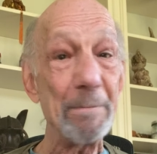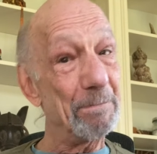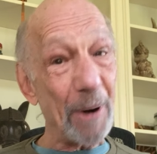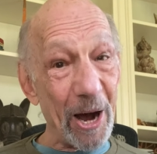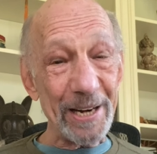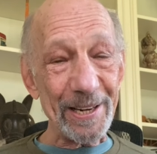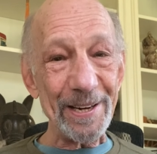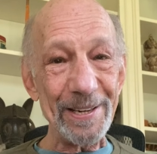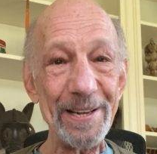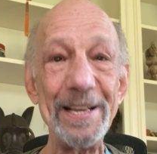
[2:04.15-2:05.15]
But
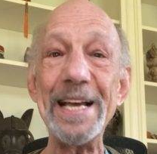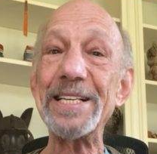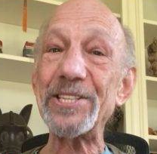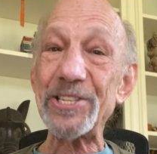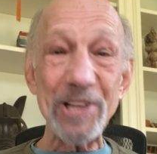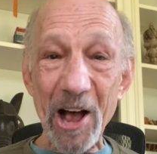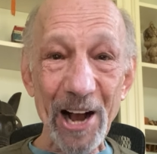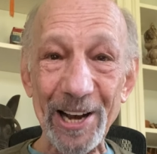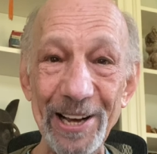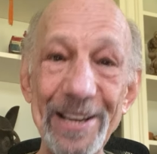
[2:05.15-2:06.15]
it
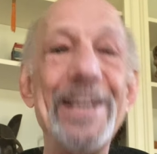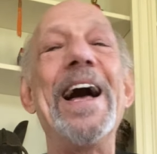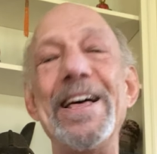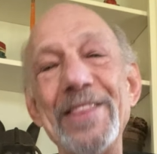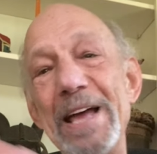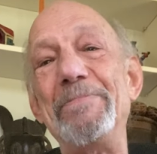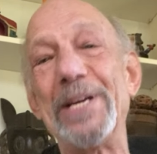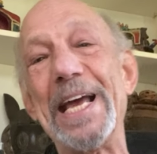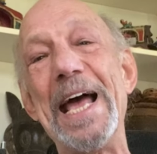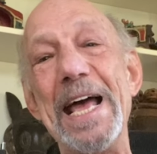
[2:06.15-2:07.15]
stuck, and they
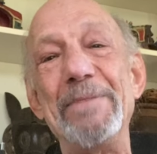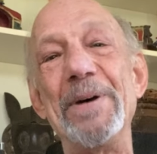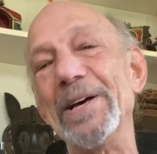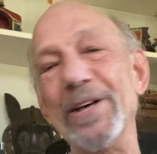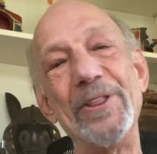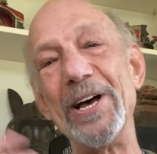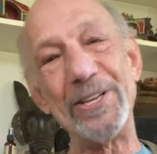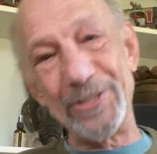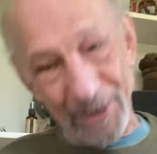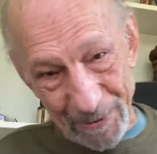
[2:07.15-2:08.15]
became
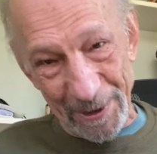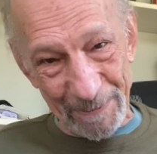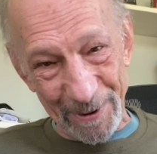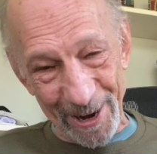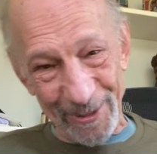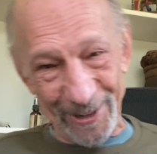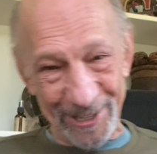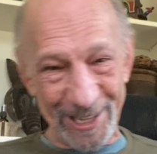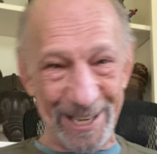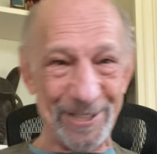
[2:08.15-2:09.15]
the Doobie
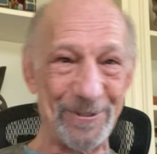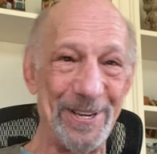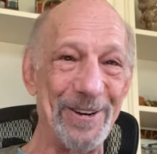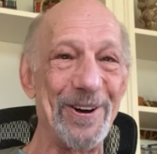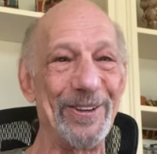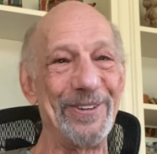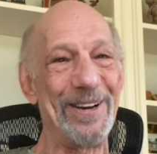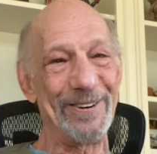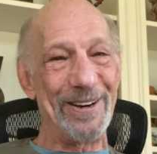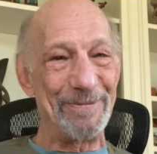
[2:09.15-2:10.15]
Brothers, as we all
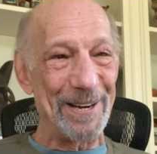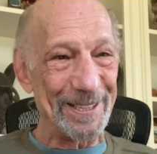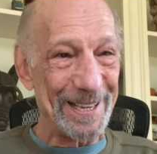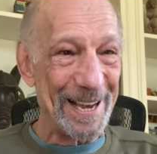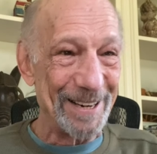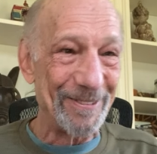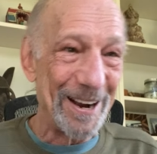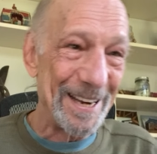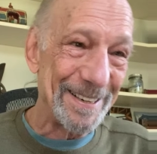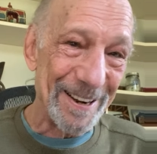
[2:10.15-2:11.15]
know. How about that?
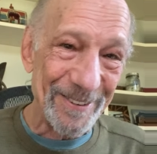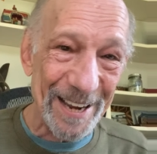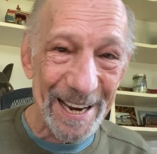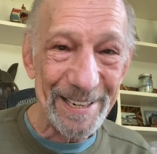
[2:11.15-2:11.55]
Right. Okay.